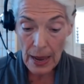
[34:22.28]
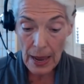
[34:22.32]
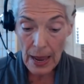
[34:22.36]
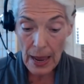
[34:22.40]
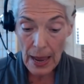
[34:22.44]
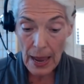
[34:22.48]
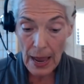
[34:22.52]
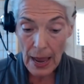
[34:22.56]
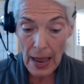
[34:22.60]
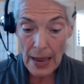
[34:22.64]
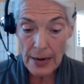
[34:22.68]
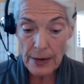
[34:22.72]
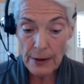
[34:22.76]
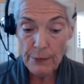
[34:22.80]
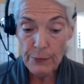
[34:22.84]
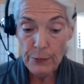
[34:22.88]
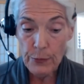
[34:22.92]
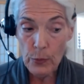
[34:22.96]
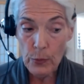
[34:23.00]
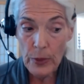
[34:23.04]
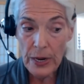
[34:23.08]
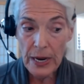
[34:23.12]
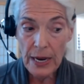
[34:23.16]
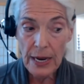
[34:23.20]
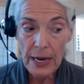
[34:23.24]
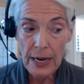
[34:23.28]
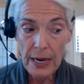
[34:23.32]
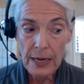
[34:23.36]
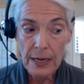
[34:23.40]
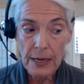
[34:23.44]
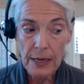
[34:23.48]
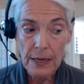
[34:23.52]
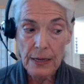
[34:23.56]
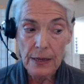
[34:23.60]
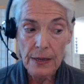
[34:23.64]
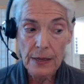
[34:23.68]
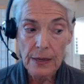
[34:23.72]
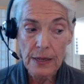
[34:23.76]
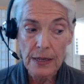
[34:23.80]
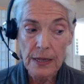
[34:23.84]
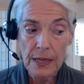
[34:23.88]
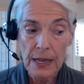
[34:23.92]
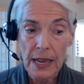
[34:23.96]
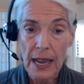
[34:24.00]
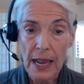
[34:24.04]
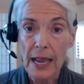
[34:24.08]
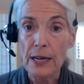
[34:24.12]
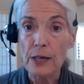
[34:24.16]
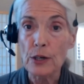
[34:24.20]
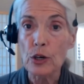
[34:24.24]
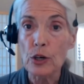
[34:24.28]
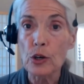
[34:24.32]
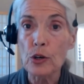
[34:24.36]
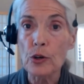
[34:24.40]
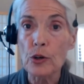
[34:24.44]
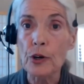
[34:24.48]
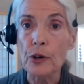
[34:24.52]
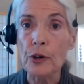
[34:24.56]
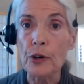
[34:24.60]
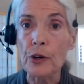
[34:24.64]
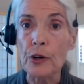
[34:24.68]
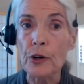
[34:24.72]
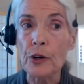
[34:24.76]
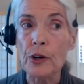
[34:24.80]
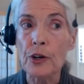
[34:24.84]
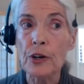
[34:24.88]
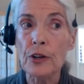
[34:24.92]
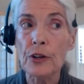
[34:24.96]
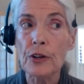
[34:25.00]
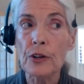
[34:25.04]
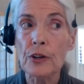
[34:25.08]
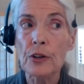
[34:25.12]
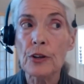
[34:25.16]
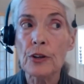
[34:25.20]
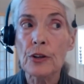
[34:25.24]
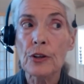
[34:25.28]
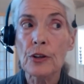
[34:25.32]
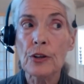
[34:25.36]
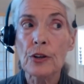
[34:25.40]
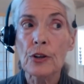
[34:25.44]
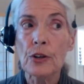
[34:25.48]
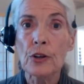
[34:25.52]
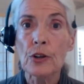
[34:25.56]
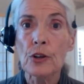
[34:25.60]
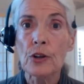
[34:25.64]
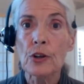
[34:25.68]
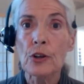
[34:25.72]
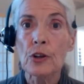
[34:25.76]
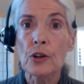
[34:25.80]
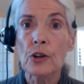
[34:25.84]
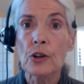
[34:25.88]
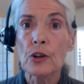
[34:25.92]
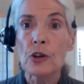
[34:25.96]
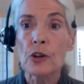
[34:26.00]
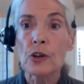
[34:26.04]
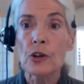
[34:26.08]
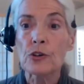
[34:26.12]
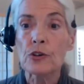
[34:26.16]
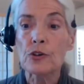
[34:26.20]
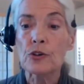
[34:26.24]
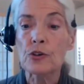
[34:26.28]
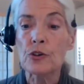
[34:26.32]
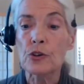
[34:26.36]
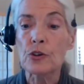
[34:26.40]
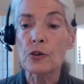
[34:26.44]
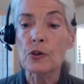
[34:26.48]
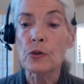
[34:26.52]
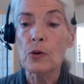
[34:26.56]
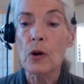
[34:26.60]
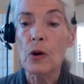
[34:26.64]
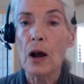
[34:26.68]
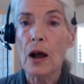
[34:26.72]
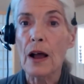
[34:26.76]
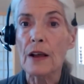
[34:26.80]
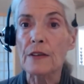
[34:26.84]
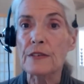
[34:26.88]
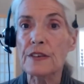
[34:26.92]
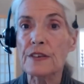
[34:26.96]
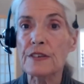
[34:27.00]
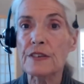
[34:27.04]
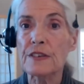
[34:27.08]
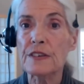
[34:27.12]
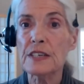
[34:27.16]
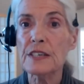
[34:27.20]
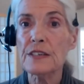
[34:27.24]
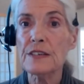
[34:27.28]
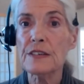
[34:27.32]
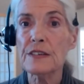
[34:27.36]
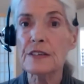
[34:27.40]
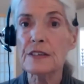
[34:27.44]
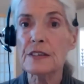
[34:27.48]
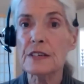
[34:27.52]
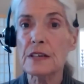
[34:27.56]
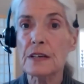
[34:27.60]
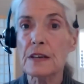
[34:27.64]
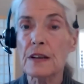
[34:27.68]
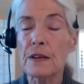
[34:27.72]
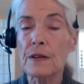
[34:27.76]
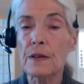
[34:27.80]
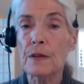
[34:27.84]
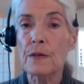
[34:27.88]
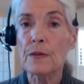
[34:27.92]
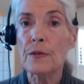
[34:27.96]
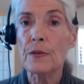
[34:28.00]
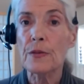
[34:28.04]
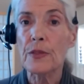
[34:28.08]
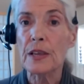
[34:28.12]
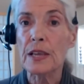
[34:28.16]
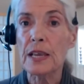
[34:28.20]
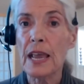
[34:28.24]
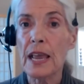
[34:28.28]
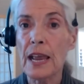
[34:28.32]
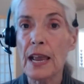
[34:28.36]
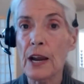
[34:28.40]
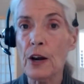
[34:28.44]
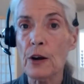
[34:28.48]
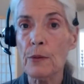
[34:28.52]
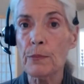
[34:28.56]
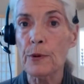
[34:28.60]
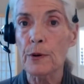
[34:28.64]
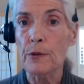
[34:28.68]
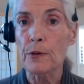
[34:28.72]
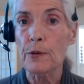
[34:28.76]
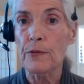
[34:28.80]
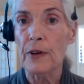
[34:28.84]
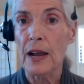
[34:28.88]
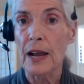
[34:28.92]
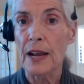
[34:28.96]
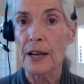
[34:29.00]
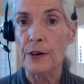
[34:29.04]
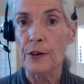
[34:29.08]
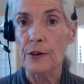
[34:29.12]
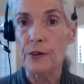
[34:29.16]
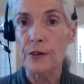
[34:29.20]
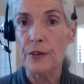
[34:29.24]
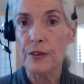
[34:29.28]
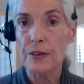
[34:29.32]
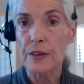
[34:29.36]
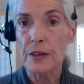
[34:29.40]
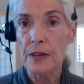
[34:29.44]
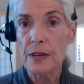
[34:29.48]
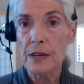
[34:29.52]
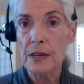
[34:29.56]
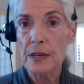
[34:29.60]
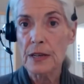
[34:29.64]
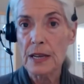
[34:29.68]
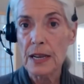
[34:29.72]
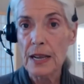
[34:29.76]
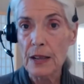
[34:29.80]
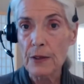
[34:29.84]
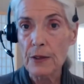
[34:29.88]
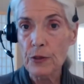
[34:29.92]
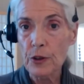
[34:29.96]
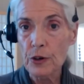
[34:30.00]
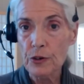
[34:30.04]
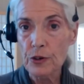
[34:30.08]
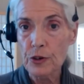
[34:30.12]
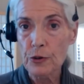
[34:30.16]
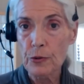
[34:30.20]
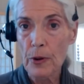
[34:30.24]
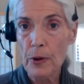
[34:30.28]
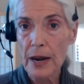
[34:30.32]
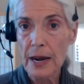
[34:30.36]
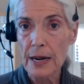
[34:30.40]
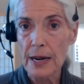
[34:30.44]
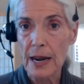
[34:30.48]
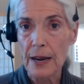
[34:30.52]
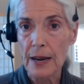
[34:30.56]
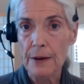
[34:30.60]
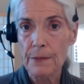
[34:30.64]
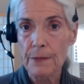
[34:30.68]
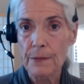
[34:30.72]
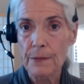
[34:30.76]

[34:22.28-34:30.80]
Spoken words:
And if we can learn to assist the care providers in their training,